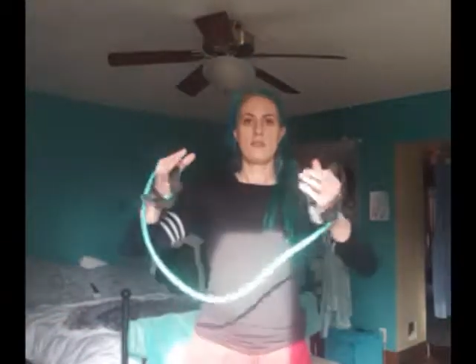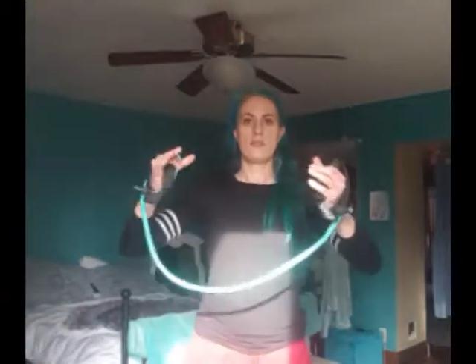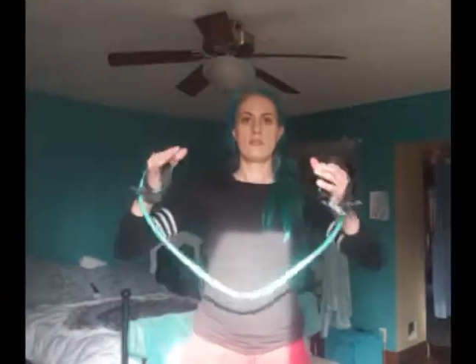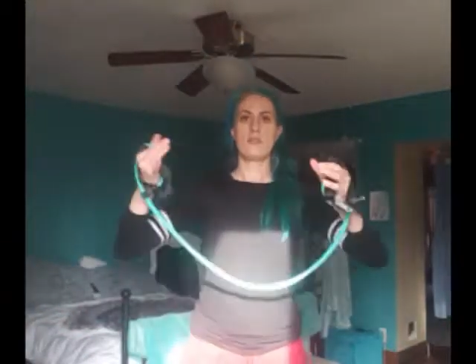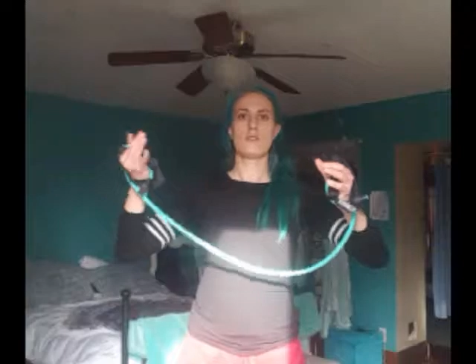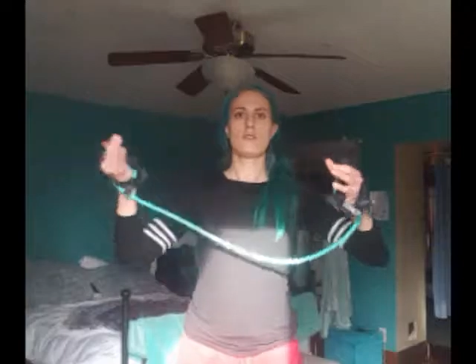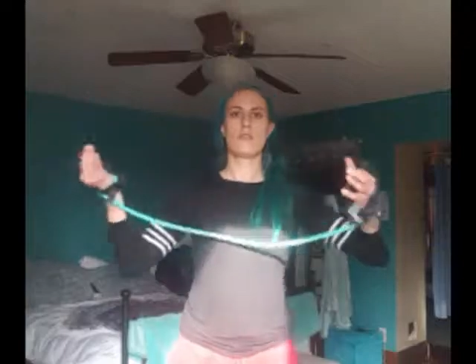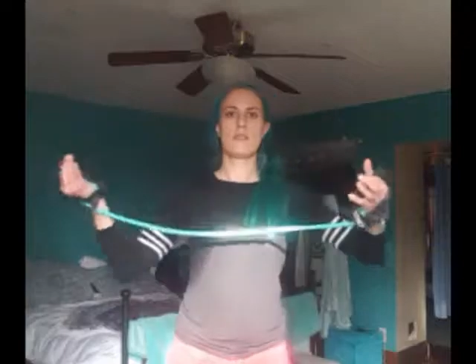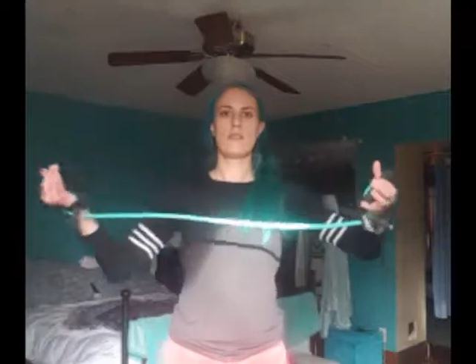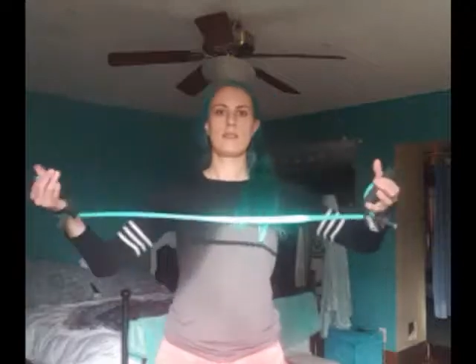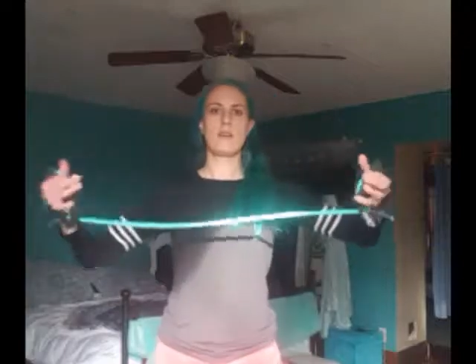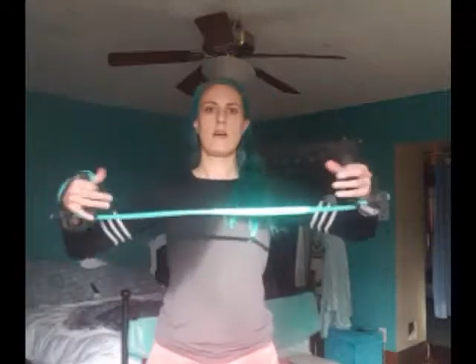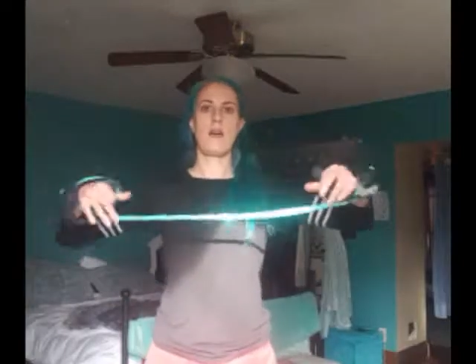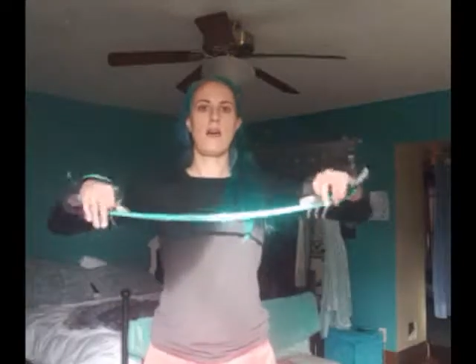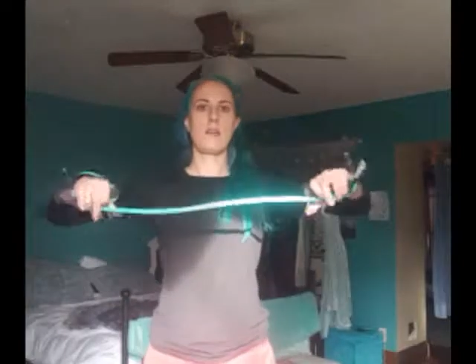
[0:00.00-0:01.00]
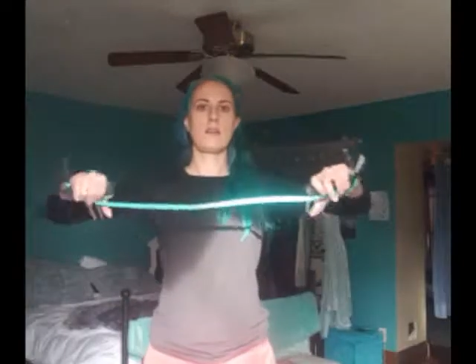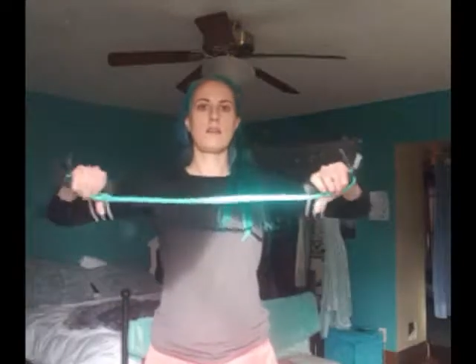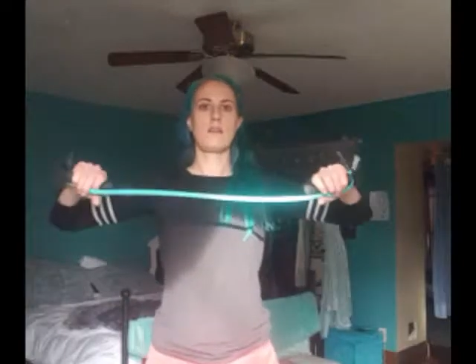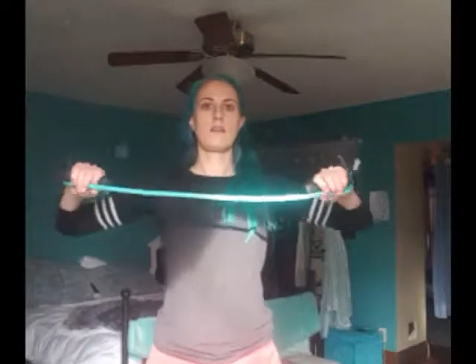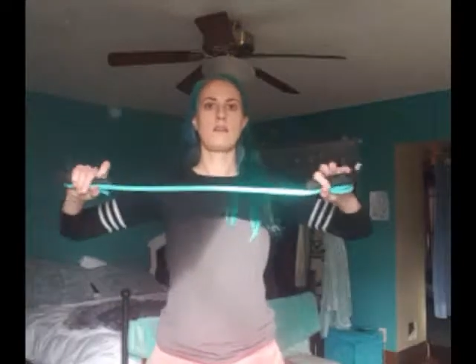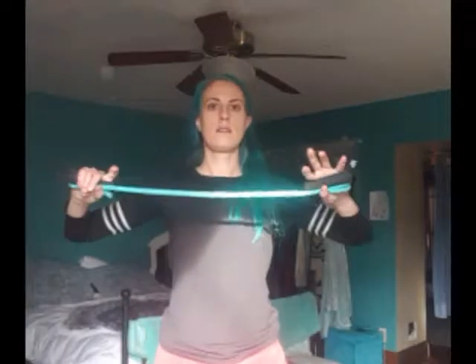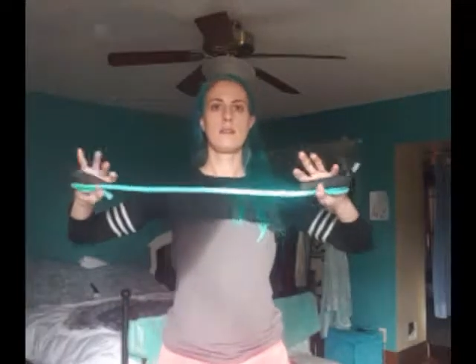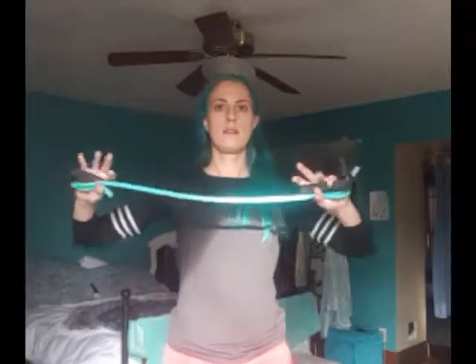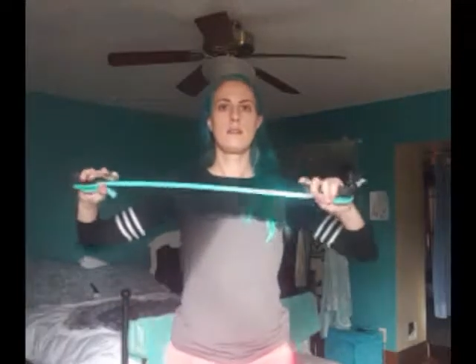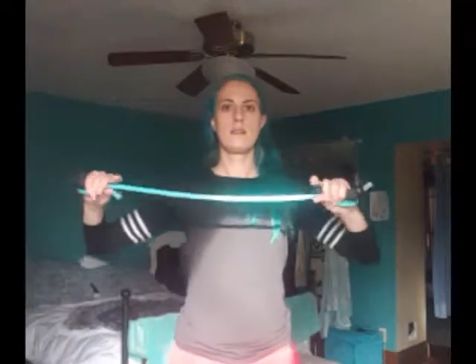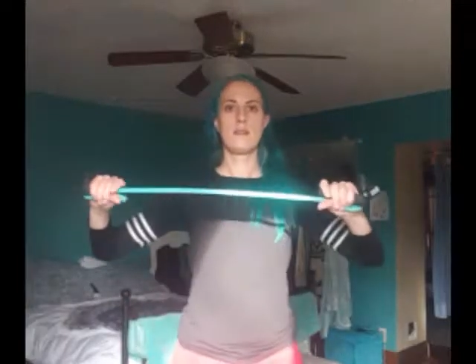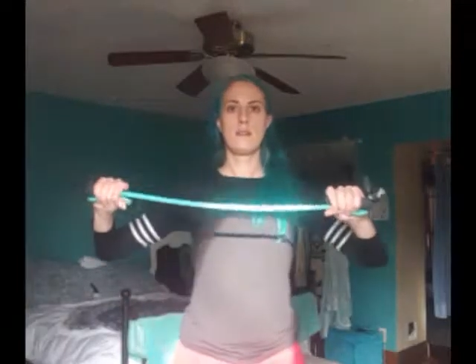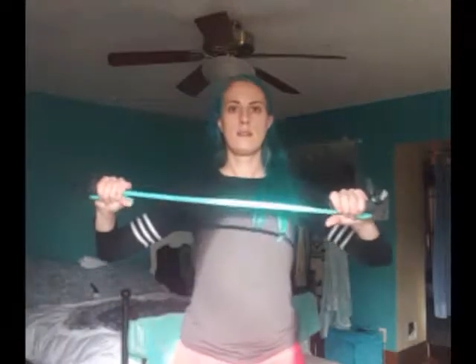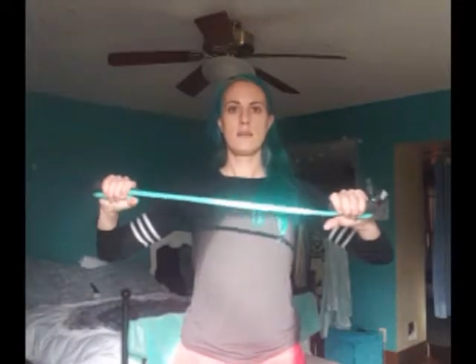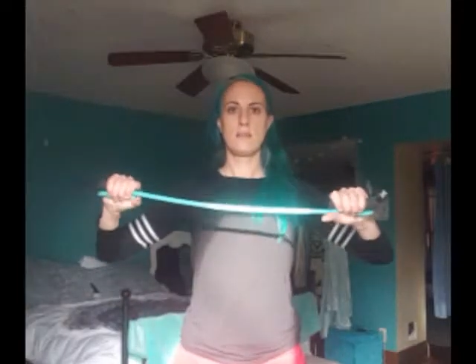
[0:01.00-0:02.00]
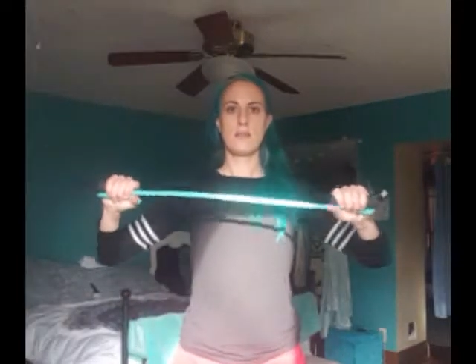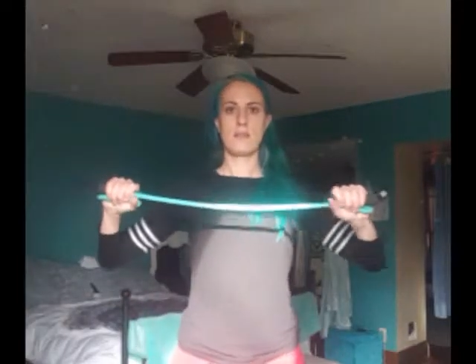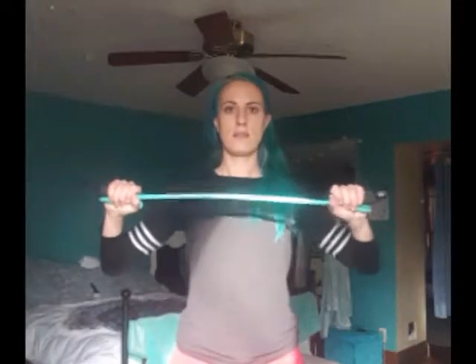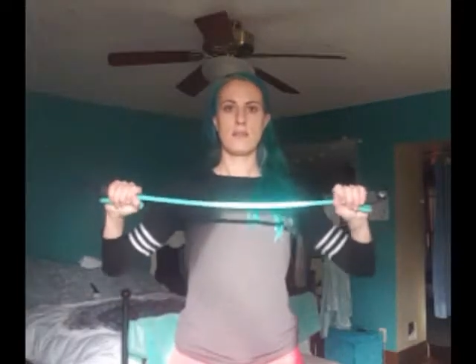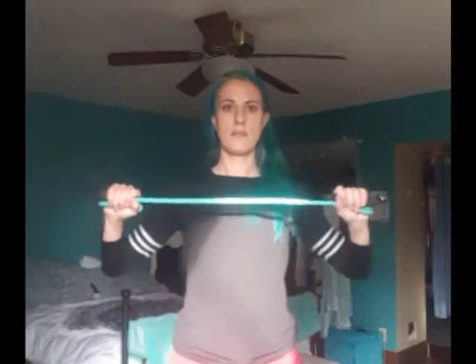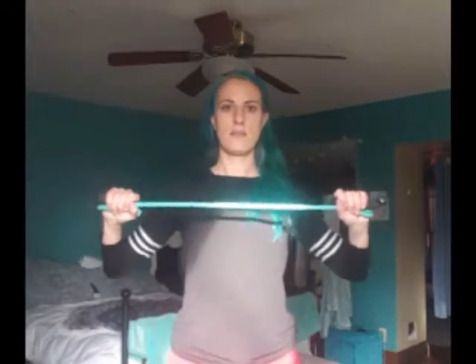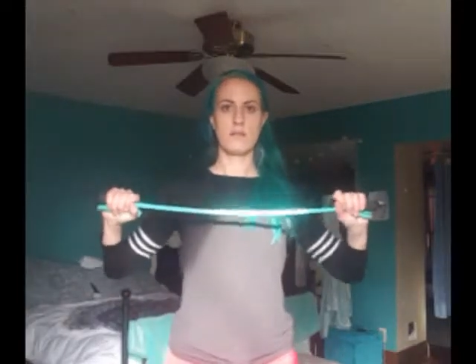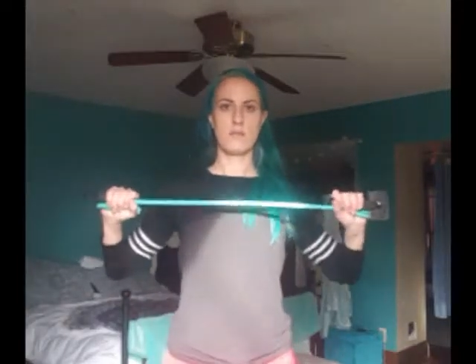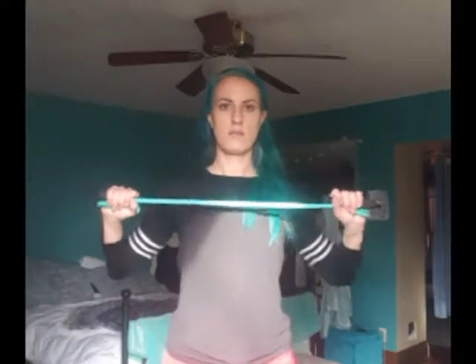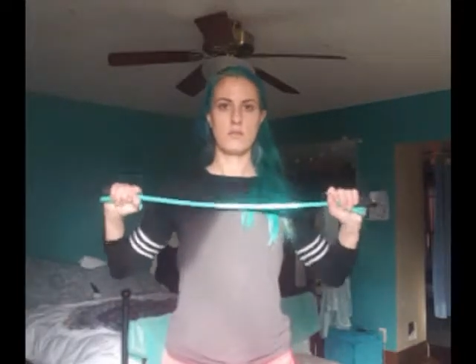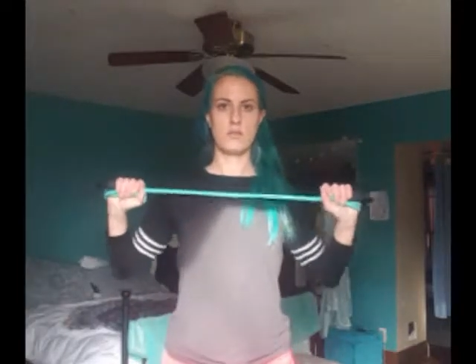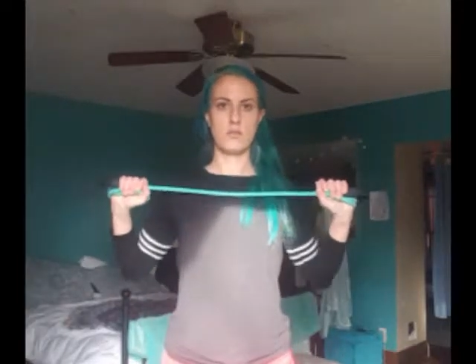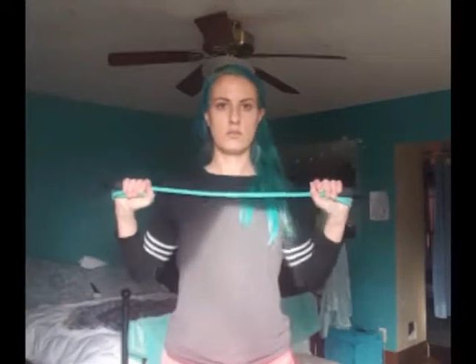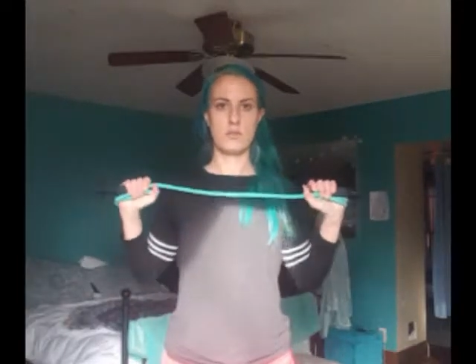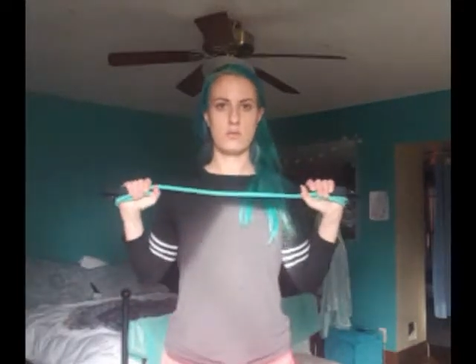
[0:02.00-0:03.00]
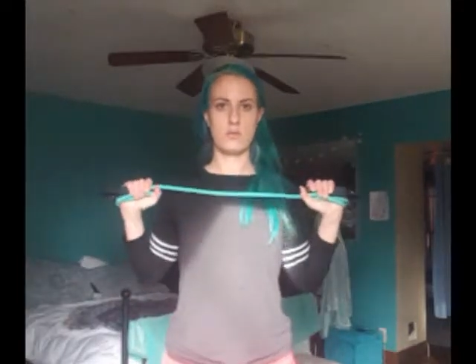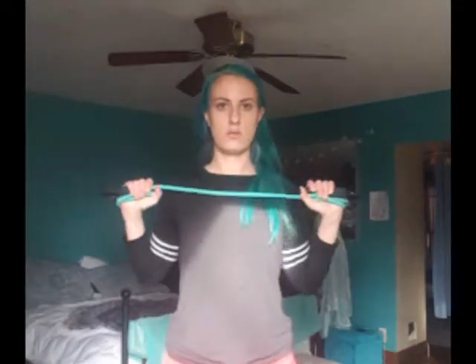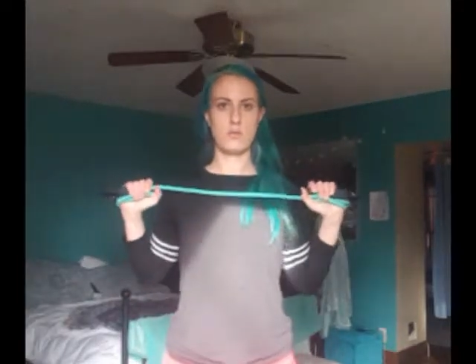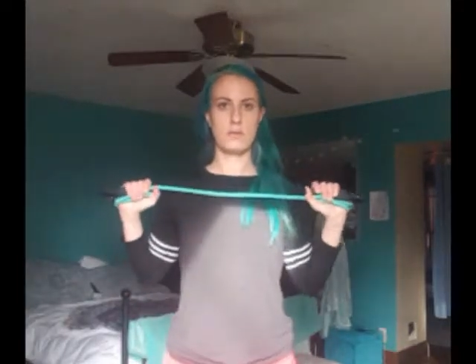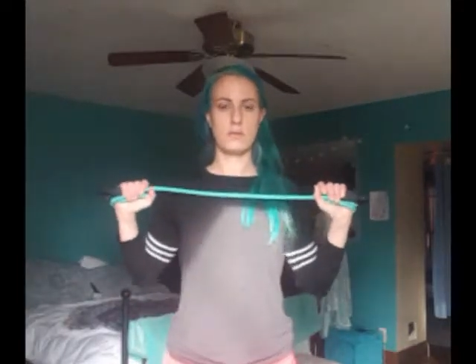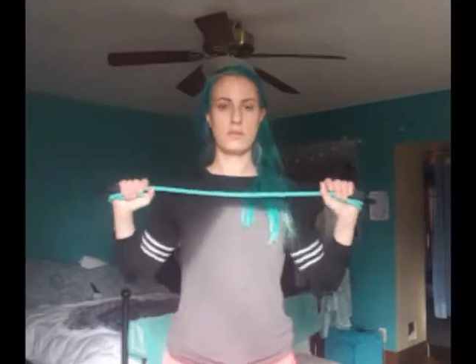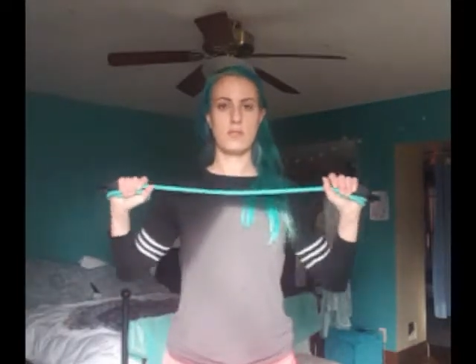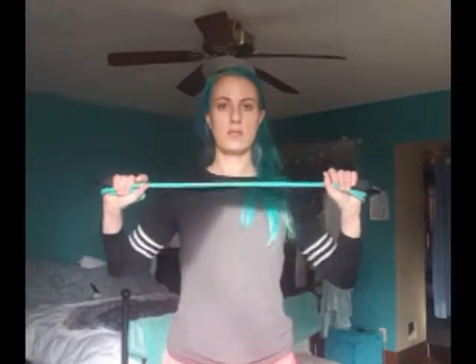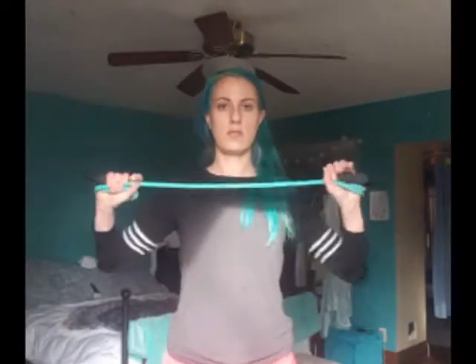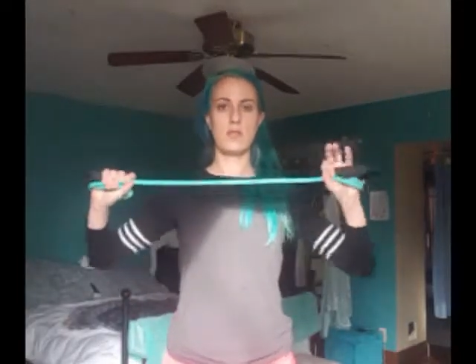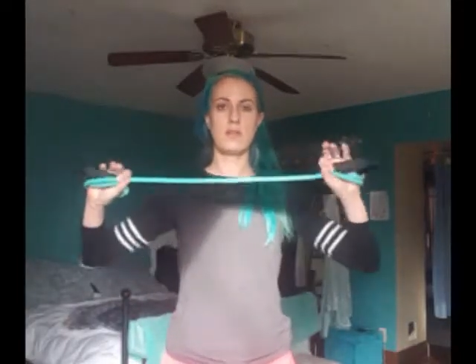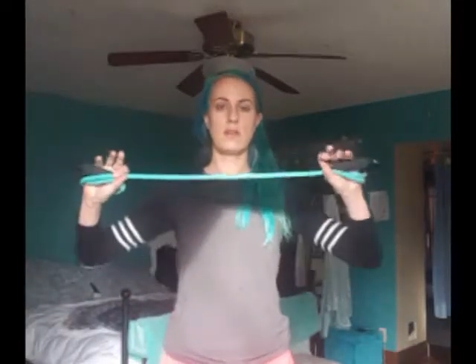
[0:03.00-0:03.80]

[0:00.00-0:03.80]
just to get it taut. About, you know, shoulder width.